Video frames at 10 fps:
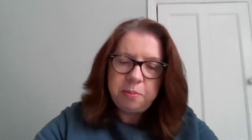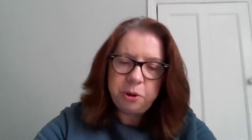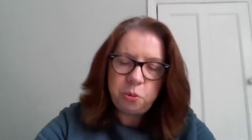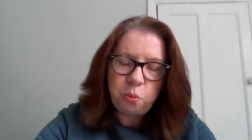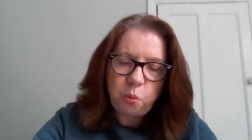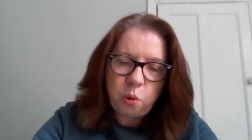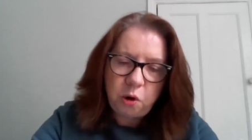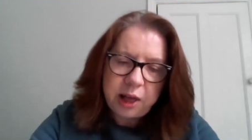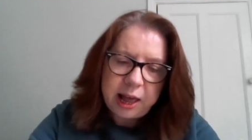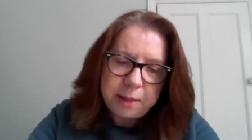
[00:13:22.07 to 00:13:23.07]
But
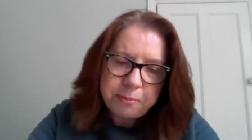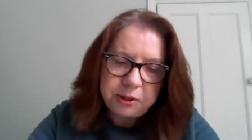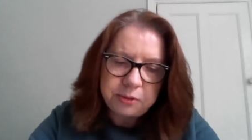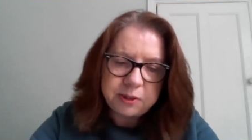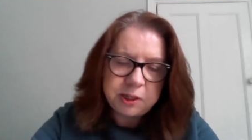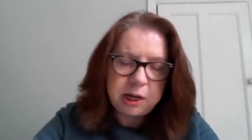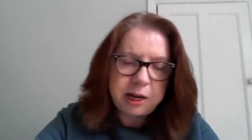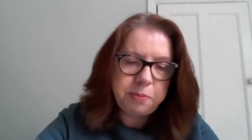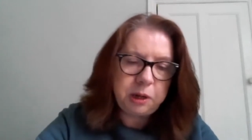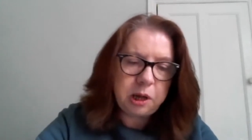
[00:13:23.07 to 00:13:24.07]
what happened was the
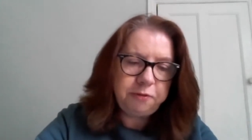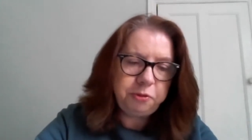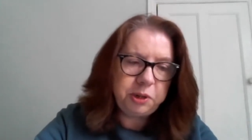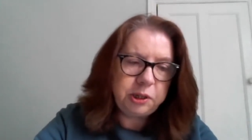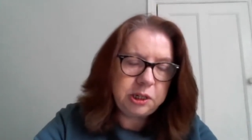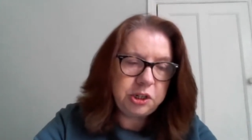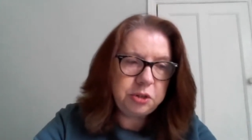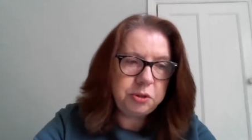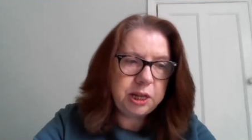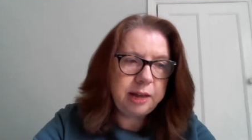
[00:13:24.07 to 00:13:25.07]
Labour government in
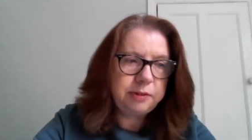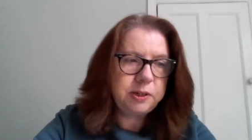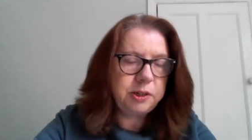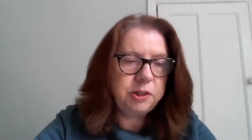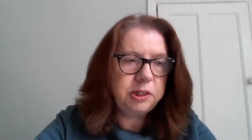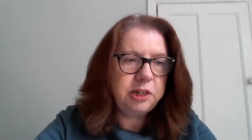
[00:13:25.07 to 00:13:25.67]
2000